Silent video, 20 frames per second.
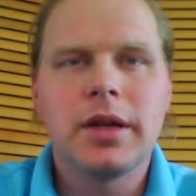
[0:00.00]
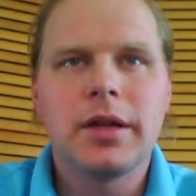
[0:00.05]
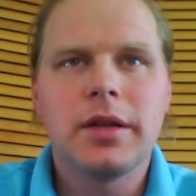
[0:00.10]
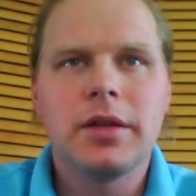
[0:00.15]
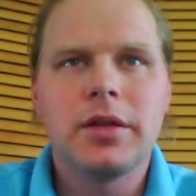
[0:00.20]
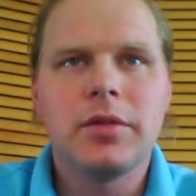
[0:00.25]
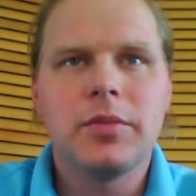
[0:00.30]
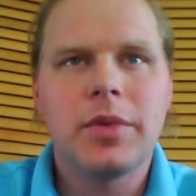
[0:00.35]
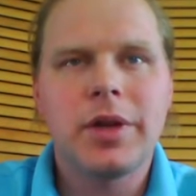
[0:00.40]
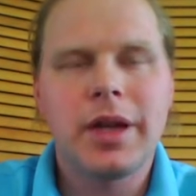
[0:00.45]

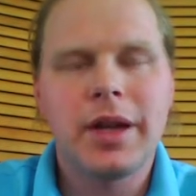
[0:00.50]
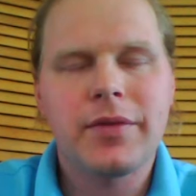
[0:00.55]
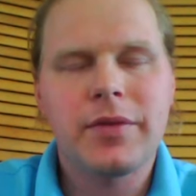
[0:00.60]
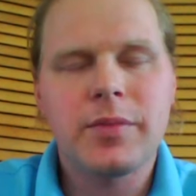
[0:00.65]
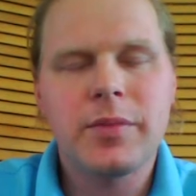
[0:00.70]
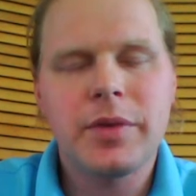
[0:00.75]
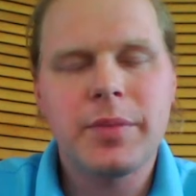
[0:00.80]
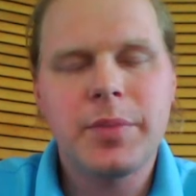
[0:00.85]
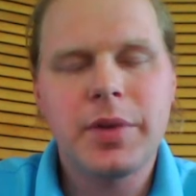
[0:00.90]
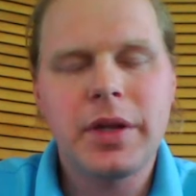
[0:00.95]
You may have to
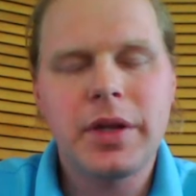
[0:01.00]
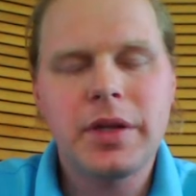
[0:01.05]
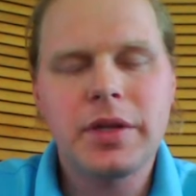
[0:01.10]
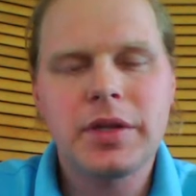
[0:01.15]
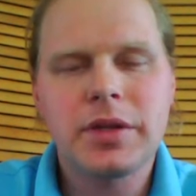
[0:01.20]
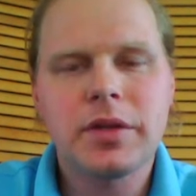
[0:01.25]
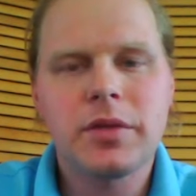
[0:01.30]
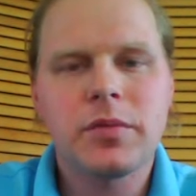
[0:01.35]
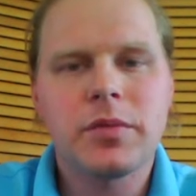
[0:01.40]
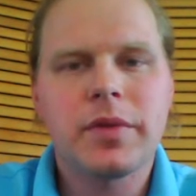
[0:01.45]
be
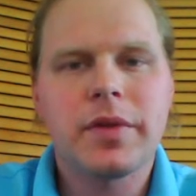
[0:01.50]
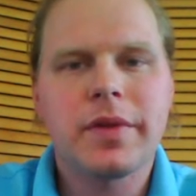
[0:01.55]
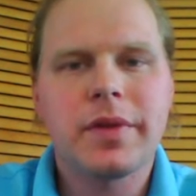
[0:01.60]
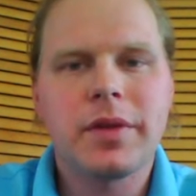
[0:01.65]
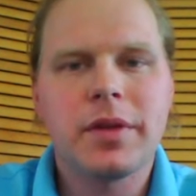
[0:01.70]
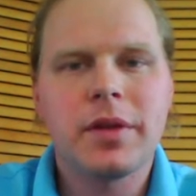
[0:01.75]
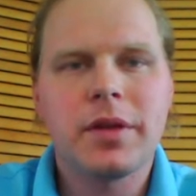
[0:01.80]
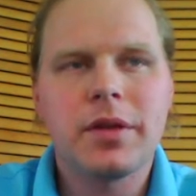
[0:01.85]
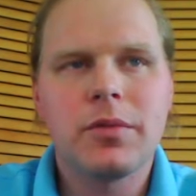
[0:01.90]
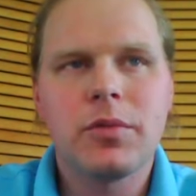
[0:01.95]
patient with,
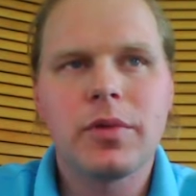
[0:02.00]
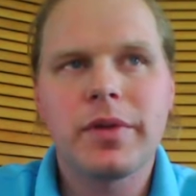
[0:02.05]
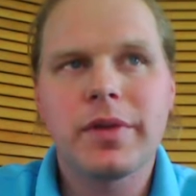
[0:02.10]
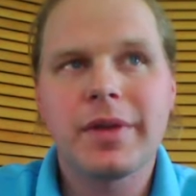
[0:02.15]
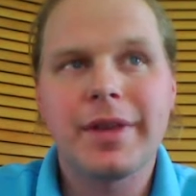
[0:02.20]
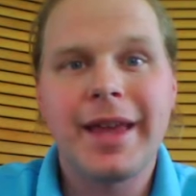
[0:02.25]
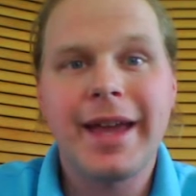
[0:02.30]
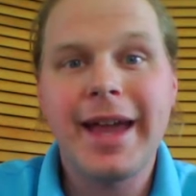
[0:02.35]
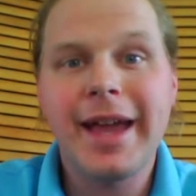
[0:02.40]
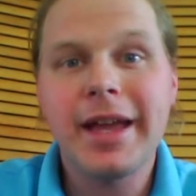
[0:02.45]
with
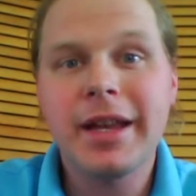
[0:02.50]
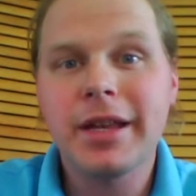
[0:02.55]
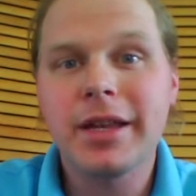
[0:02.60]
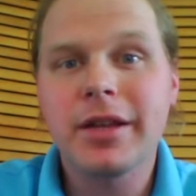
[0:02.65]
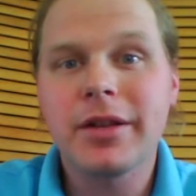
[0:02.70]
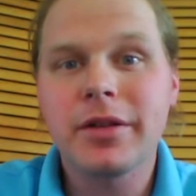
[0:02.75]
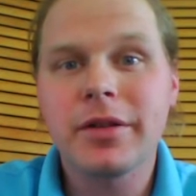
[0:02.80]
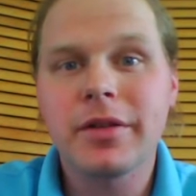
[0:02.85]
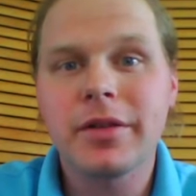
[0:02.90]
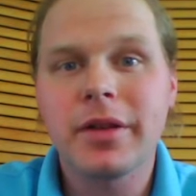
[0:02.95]
an ad
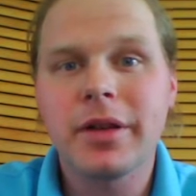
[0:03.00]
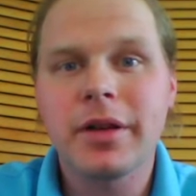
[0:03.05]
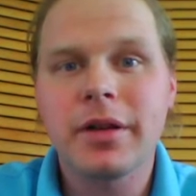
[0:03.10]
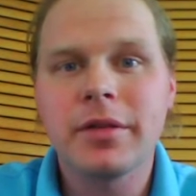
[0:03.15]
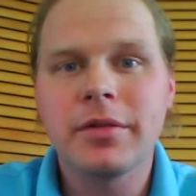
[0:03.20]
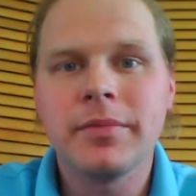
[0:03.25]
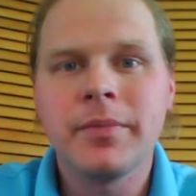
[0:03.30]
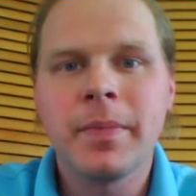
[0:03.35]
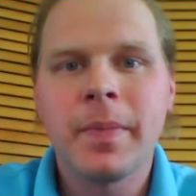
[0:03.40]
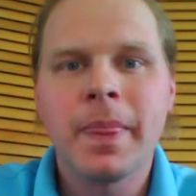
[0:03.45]
here or
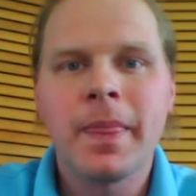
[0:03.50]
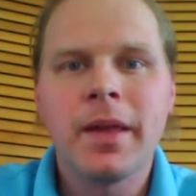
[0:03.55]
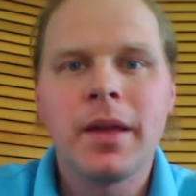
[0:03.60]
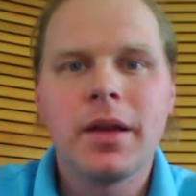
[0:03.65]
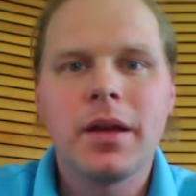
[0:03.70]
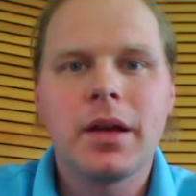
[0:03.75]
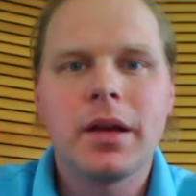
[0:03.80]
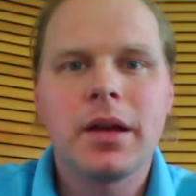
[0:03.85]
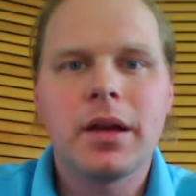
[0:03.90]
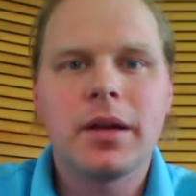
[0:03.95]
there,
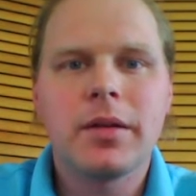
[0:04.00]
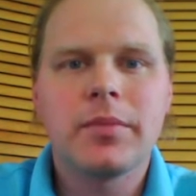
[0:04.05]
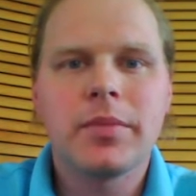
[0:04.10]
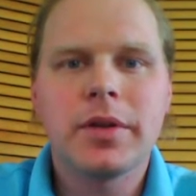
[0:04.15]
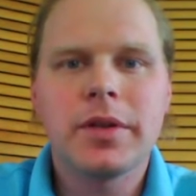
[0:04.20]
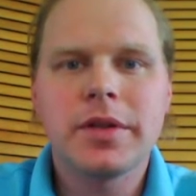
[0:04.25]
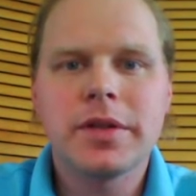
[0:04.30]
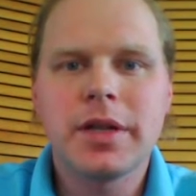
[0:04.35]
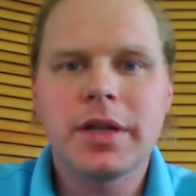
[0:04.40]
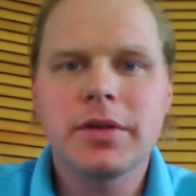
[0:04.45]
uh,
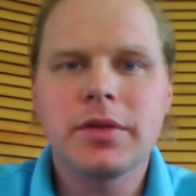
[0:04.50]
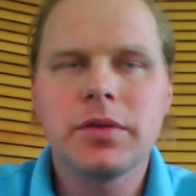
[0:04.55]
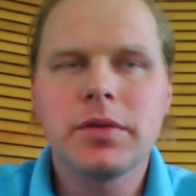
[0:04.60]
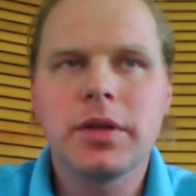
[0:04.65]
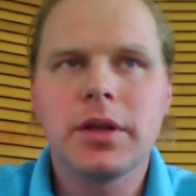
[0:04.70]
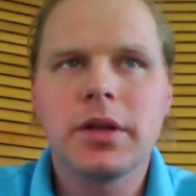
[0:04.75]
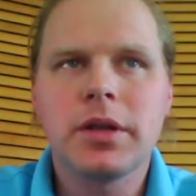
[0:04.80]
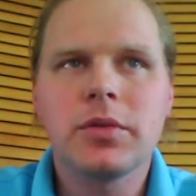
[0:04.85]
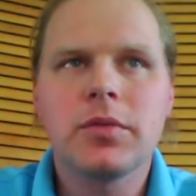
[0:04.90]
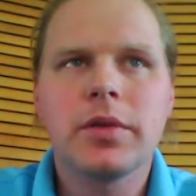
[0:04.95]
but it's not too
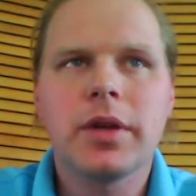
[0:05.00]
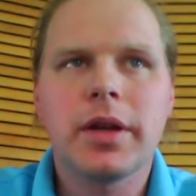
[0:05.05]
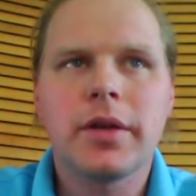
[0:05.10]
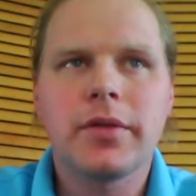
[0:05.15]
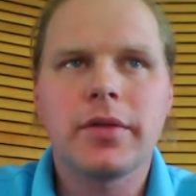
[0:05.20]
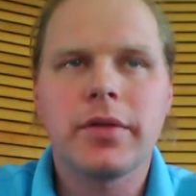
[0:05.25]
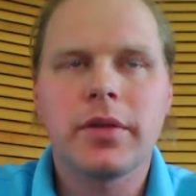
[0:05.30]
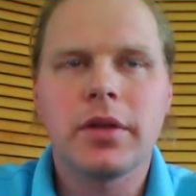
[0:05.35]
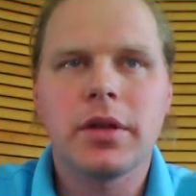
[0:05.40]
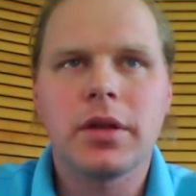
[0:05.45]
long. We
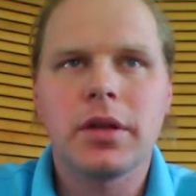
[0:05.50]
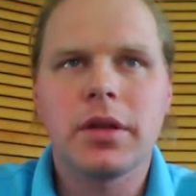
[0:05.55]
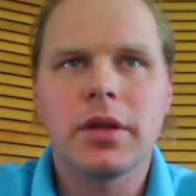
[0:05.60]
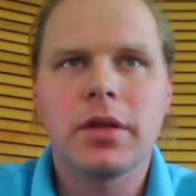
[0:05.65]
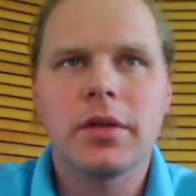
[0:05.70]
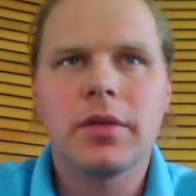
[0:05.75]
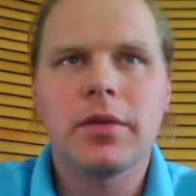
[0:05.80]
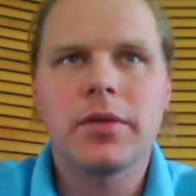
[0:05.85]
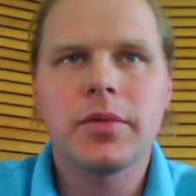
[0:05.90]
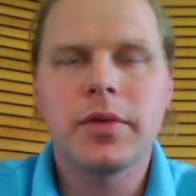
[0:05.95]
have
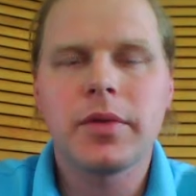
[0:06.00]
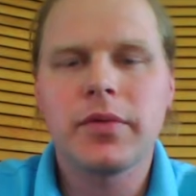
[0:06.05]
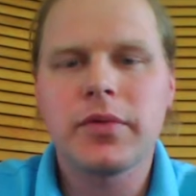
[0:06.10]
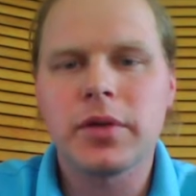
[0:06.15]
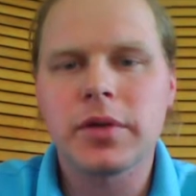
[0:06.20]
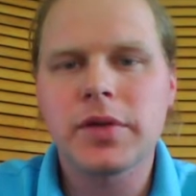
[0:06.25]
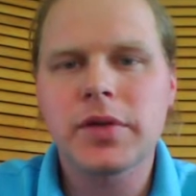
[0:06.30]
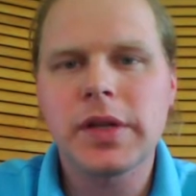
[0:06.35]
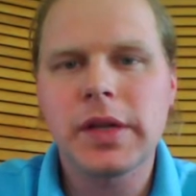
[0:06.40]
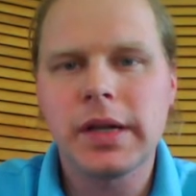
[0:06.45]
uh, three or
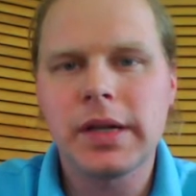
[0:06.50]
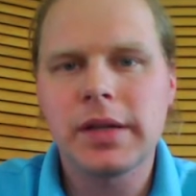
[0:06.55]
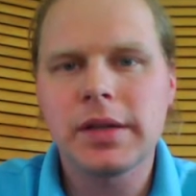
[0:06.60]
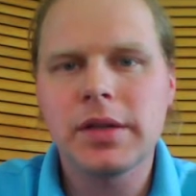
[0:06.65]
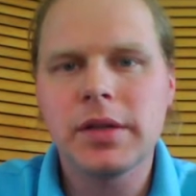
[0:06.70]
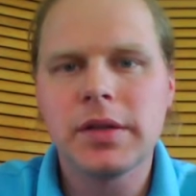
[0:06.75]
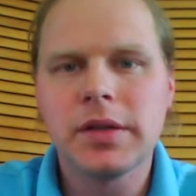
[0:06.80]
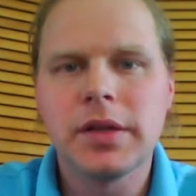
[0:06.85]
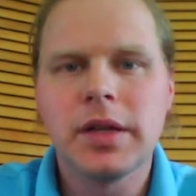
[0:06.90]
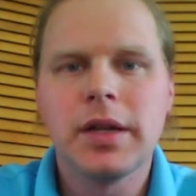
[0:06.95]
four
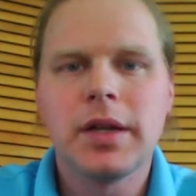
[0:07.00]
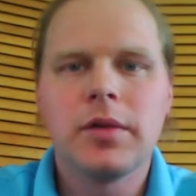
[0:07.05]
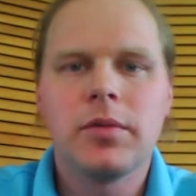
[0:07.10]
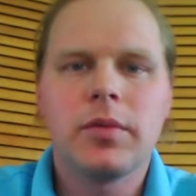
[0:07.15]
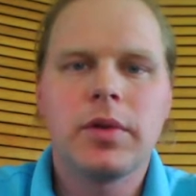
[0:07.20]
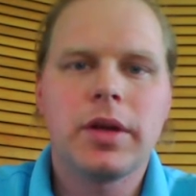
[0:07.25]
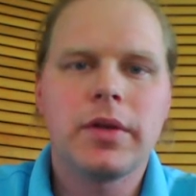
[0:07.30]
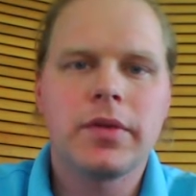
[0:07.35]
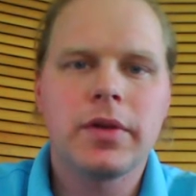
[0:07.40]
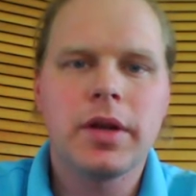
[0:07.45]
songs,
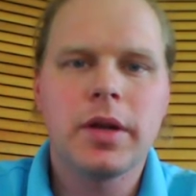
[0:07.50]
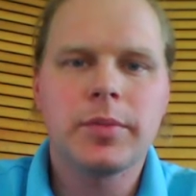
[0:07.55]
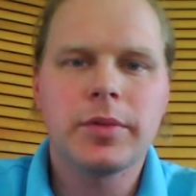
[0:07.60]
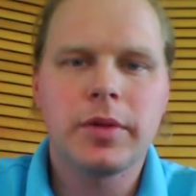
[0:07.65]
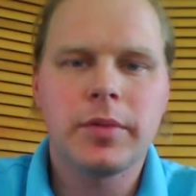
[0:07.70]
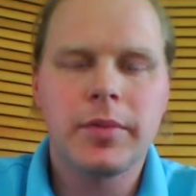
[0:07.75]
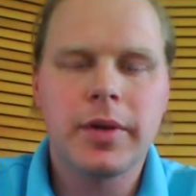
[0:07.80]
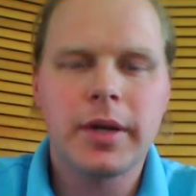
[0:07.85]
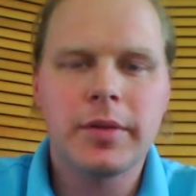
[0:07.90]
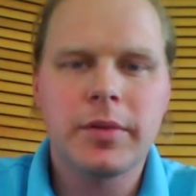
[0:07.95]
we have a couple
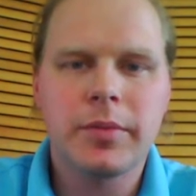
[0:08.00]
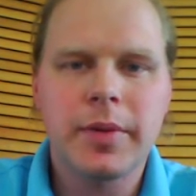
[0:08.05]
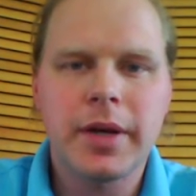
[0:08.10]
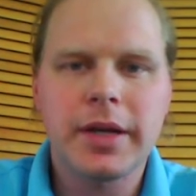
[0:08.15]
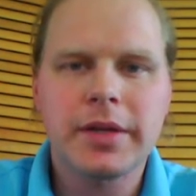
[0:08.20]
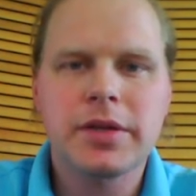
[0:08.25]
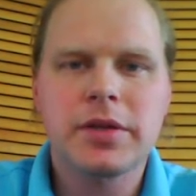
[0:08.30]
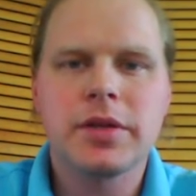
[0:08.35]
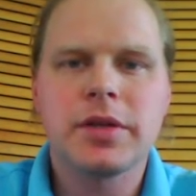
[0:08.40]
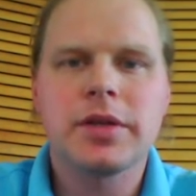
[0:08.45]
of Bible
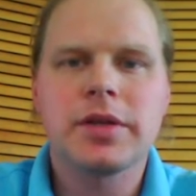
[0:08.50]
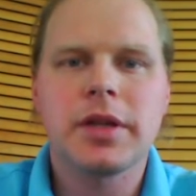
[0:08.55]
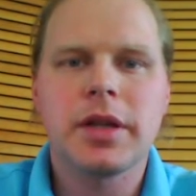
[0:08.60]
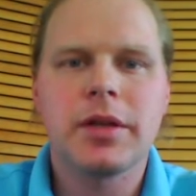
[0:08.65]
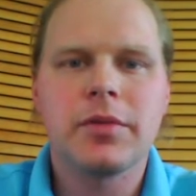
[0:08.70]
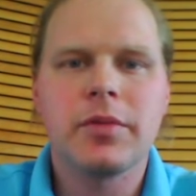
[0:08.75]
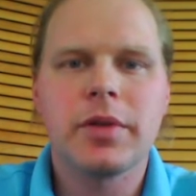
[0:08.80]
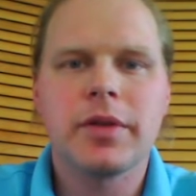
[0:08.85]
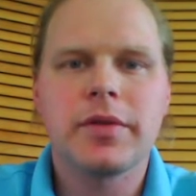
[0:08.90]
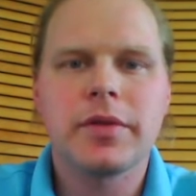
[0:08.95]
passages,
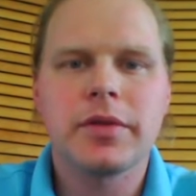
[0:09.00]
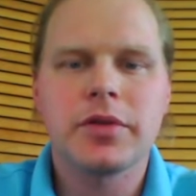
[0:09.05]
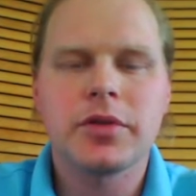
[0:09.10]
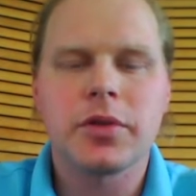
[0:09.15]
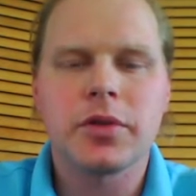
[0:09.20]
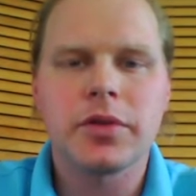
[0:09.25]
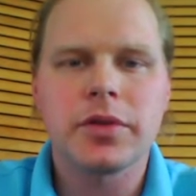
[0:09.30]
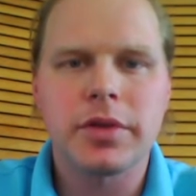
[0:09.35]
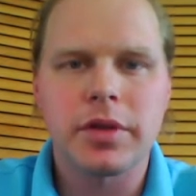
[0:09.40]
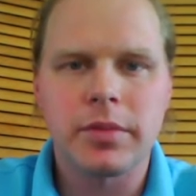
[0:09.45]
and we have a
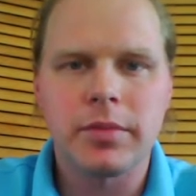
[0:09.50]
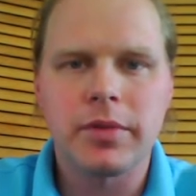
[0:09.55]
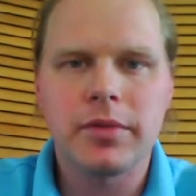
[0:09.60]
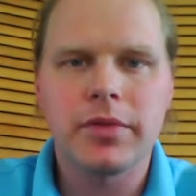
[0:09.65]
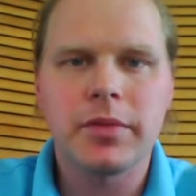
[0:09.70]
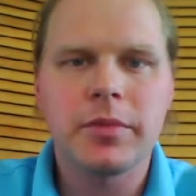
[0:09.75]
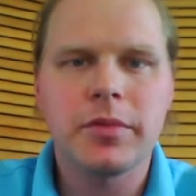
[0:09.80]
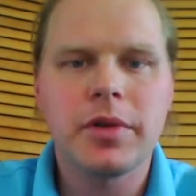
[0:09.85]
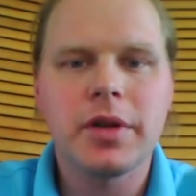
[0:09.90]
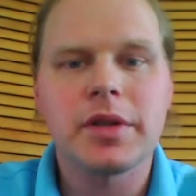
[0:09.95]
short sermon
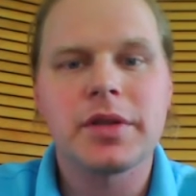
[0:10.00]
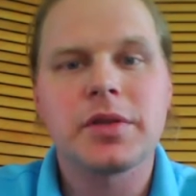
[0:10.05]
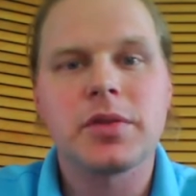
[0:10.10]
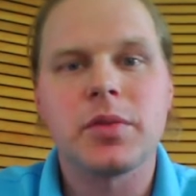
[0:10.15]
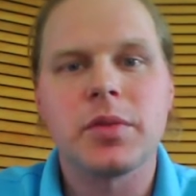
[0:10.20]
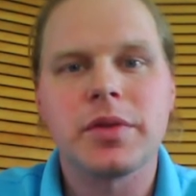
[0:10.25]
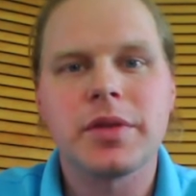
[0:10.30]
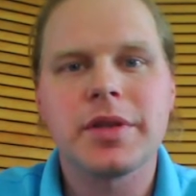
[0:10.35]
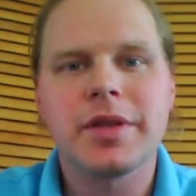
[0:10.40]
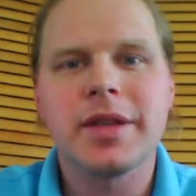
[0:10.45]
from Chris
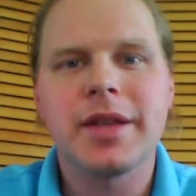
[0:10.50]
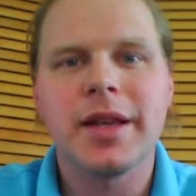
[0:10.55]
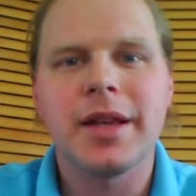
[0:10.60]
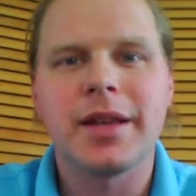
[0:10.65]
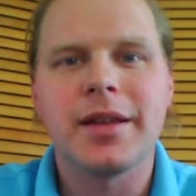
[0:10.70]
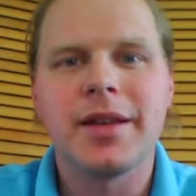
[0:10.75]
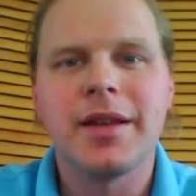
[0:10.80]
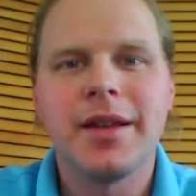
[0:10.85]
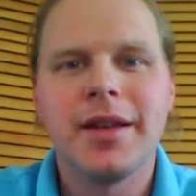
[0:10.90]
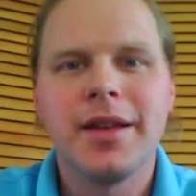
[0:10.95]
towards the end.